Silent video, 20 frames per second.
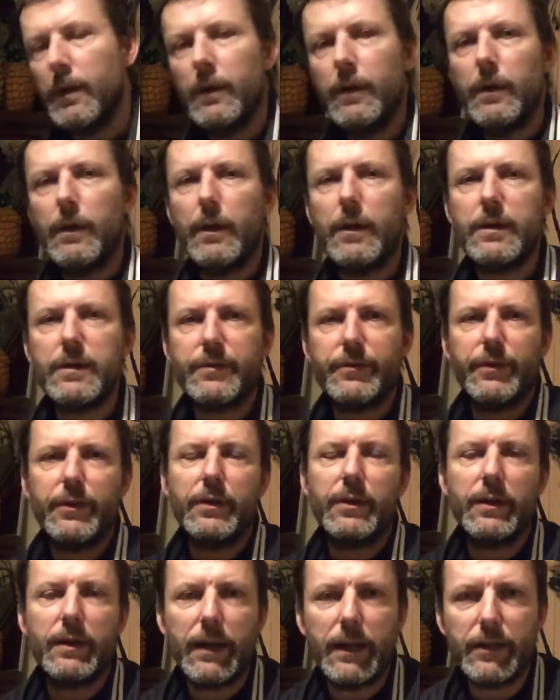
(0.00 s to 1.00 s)
his
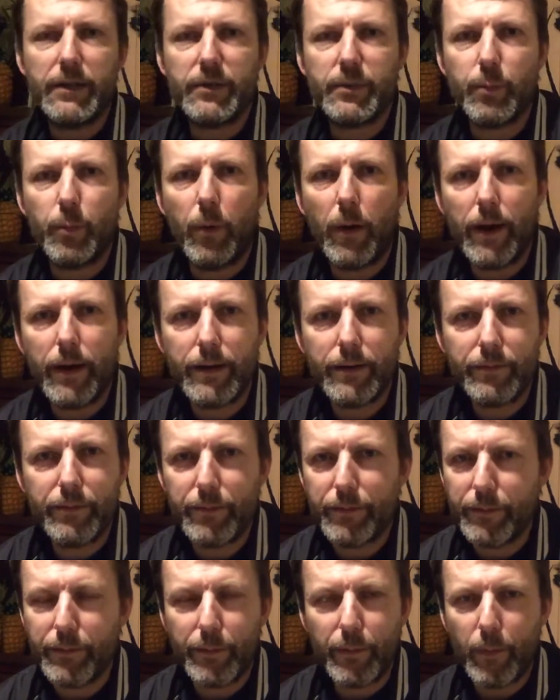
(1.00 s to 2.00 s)
fucking head's way
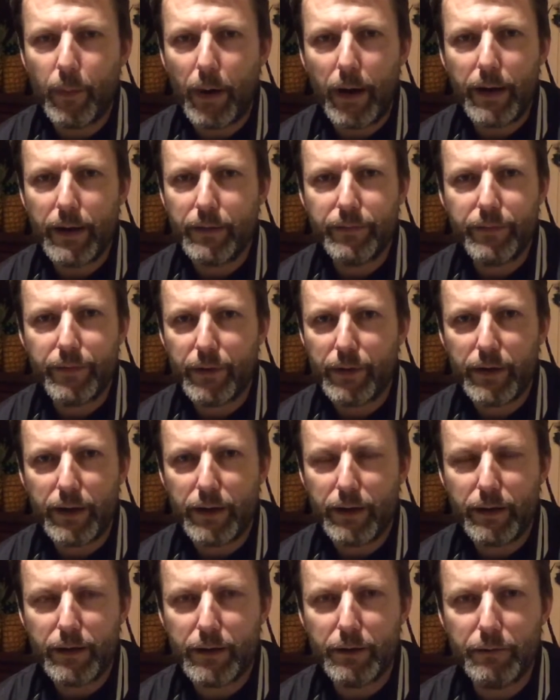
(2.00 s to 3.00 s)

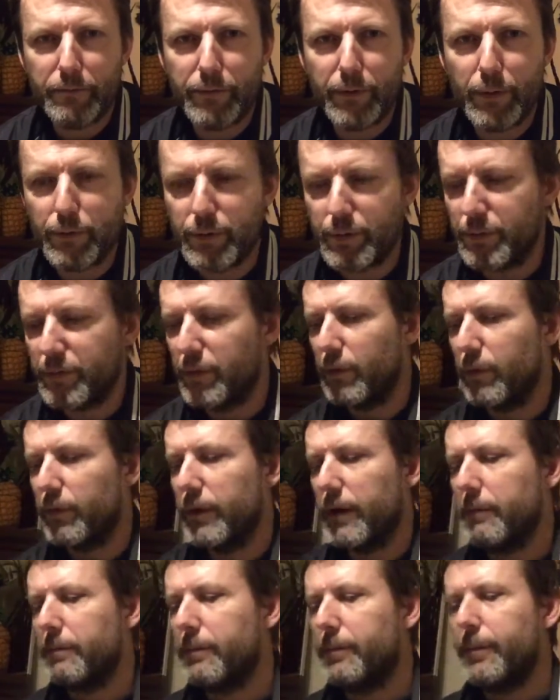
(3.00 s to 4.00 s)
fucking confused with all
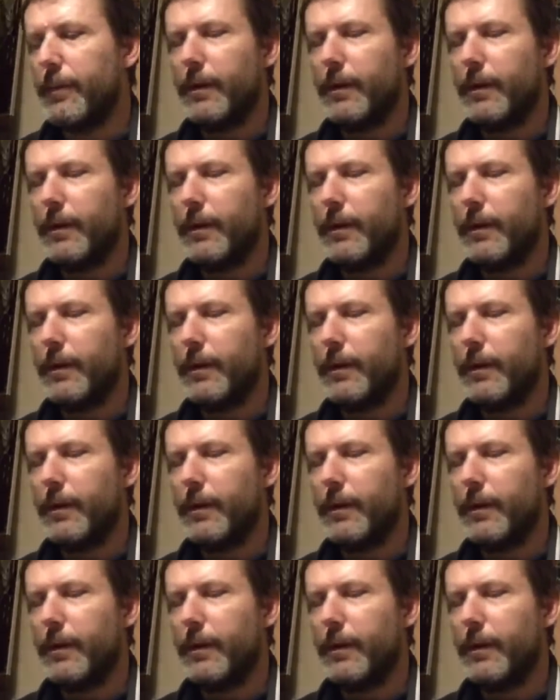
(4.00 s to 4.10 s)
them...